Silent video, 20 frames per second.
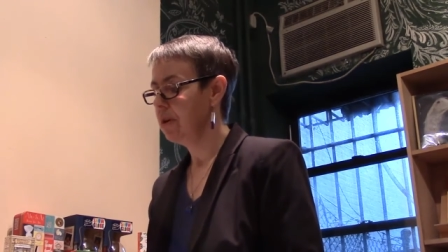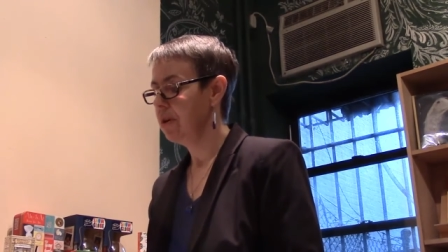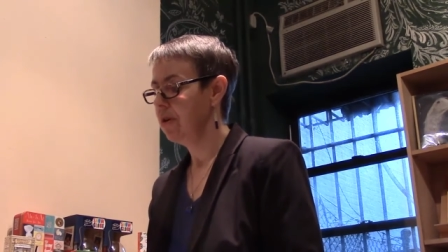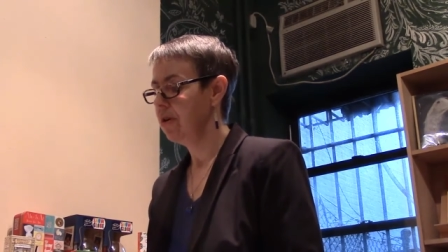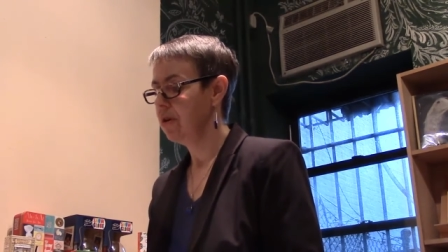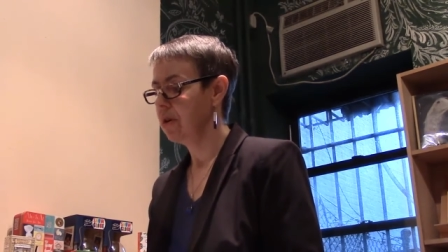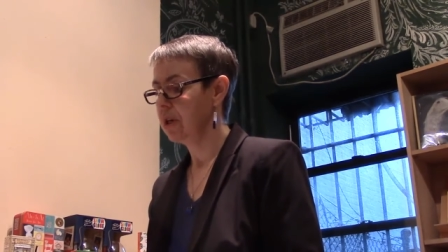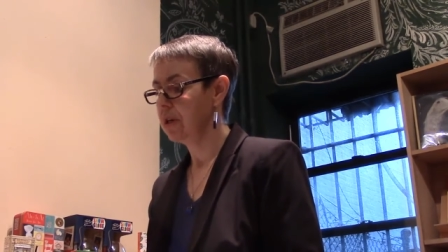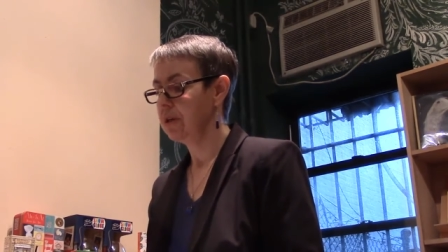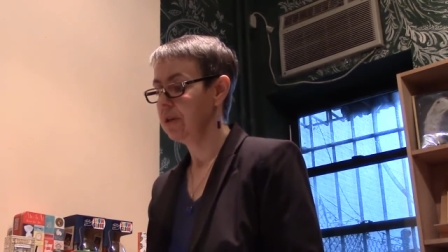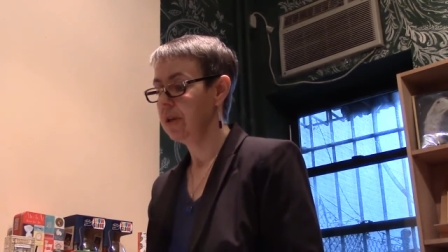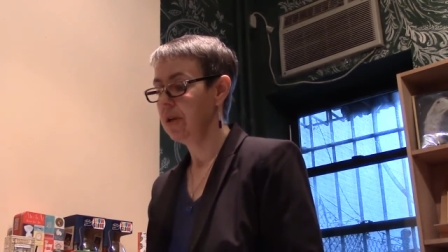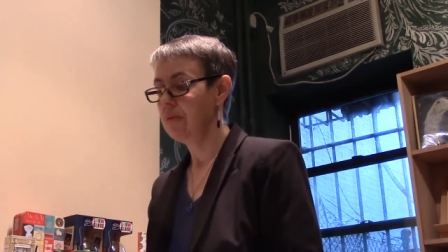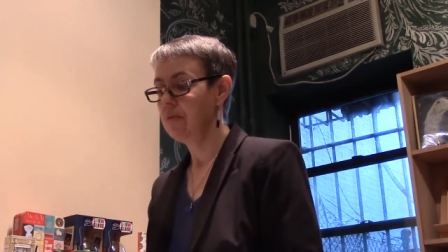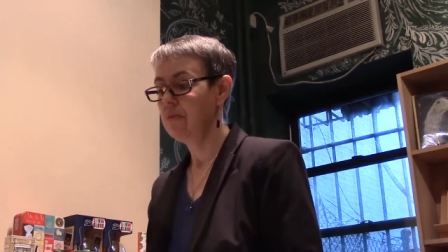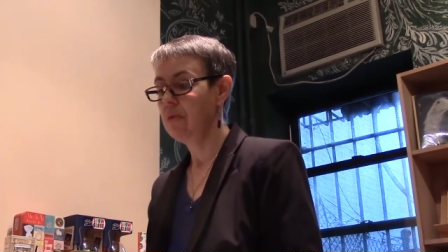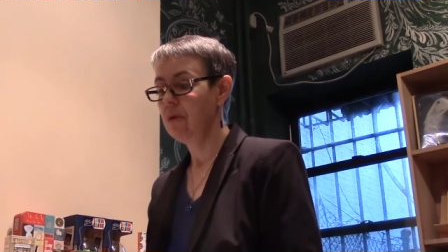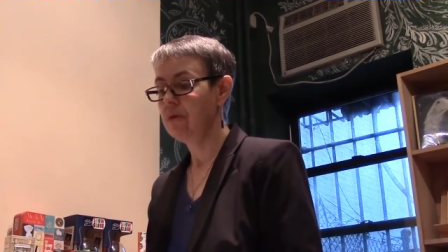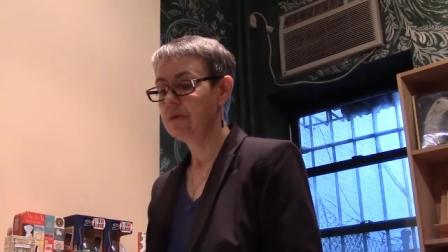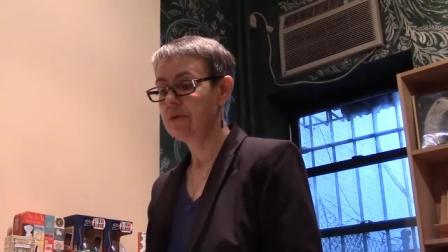horn that
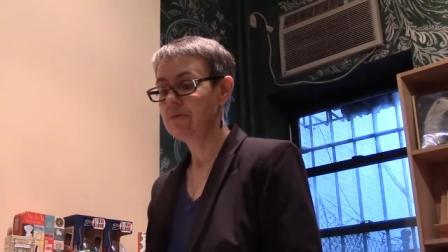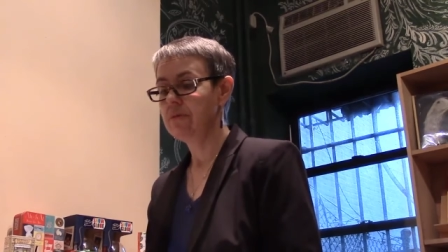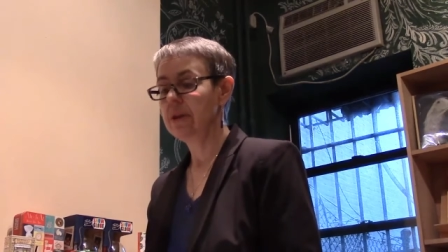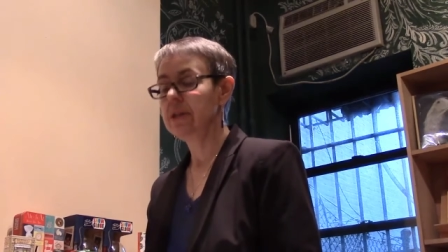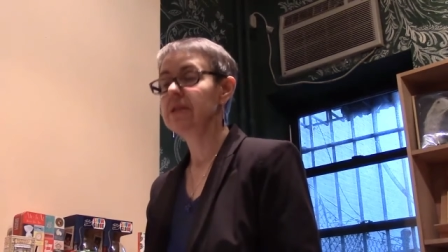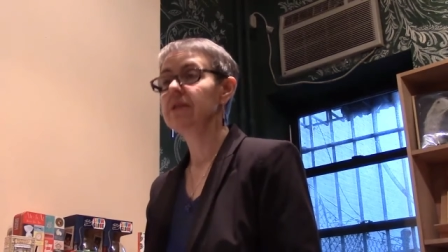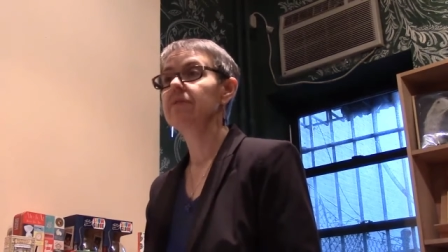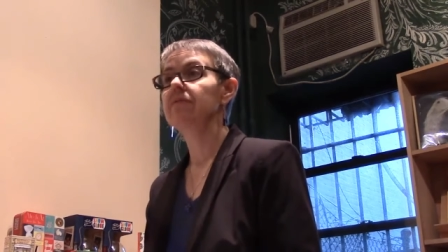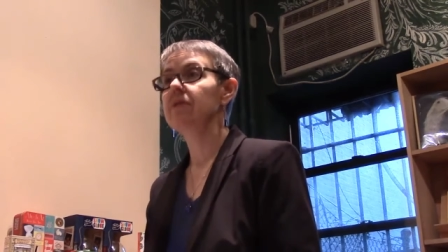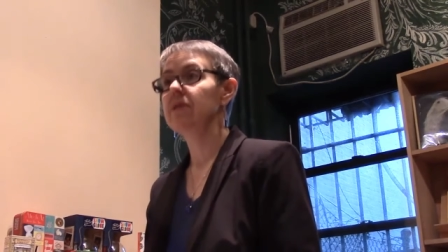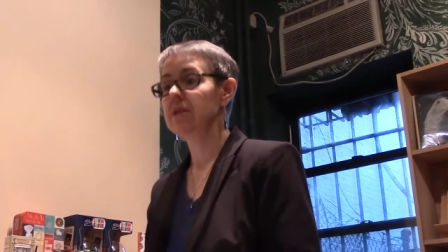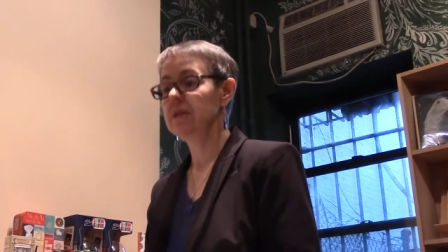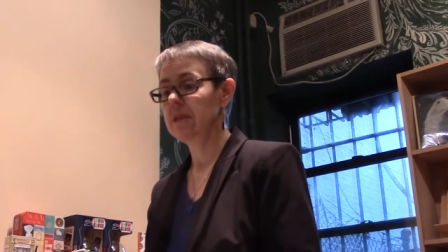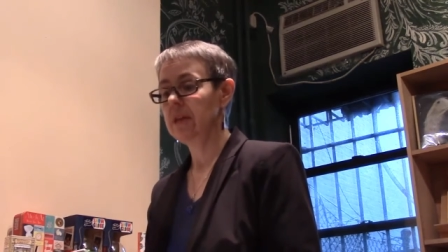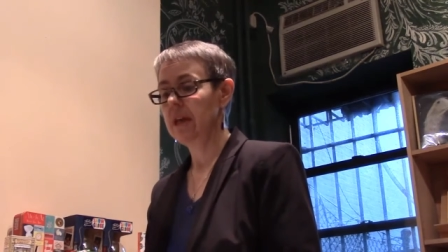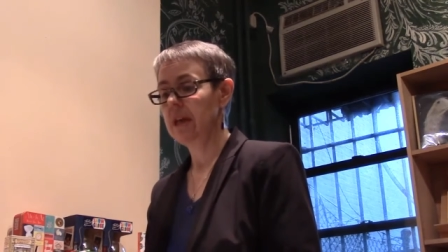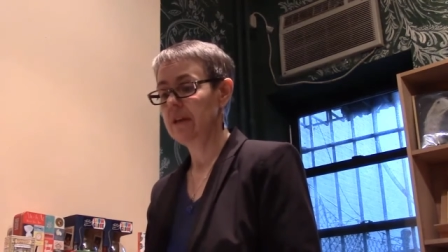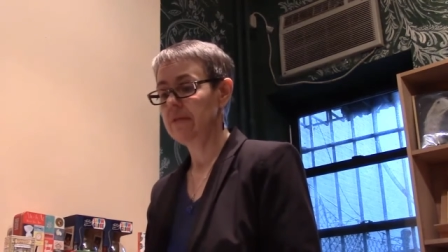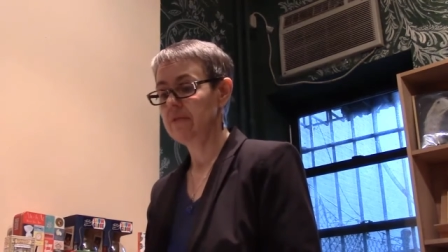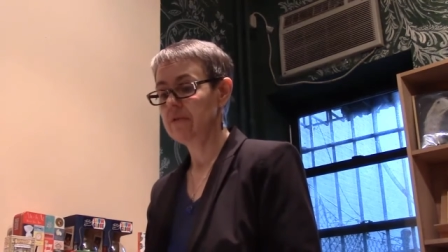woke the rest of the
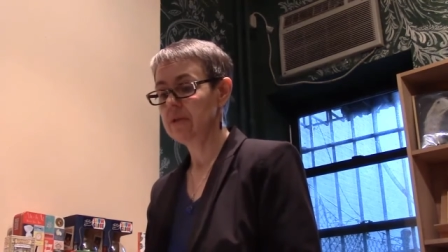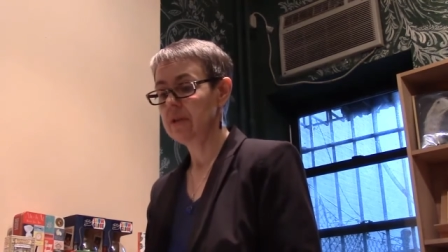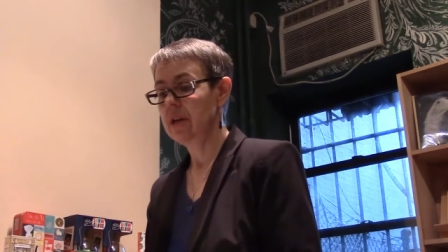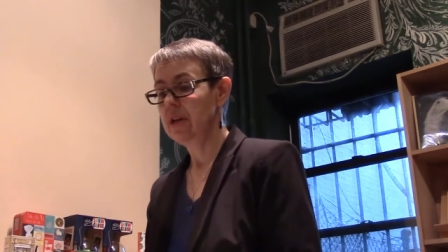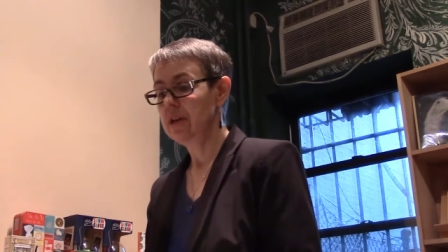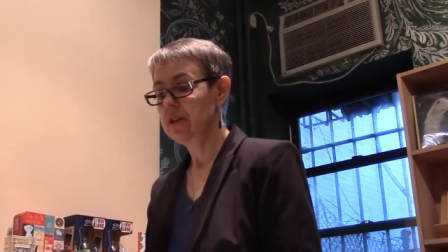slaves,